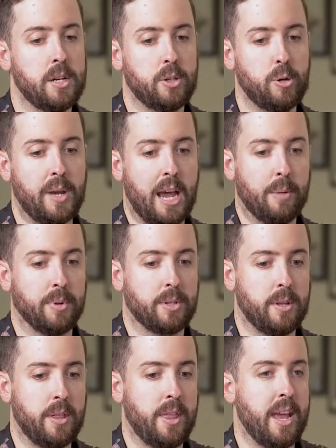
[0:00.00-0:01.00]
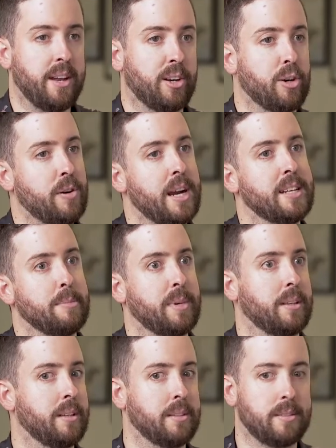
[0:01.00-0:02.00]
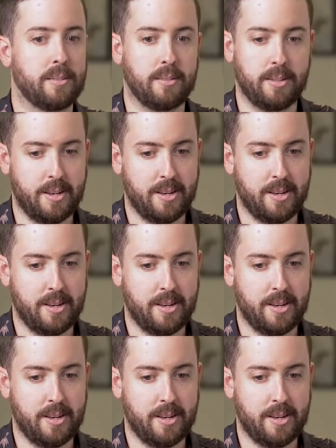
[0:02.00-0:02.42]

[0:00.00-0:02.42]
to be able to then create something that's,